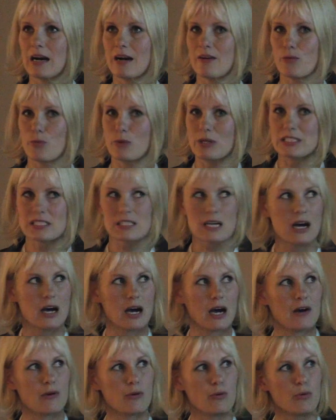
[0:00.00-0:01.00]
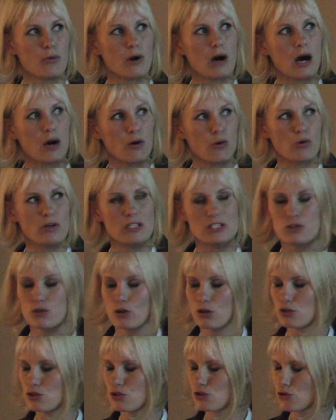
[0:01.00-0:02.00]
who is
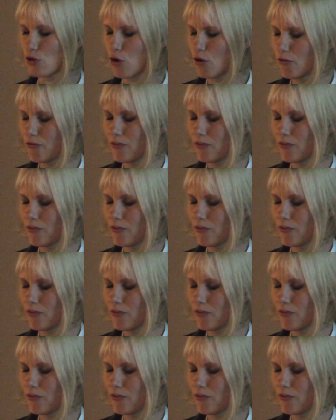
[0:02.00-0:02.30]
not so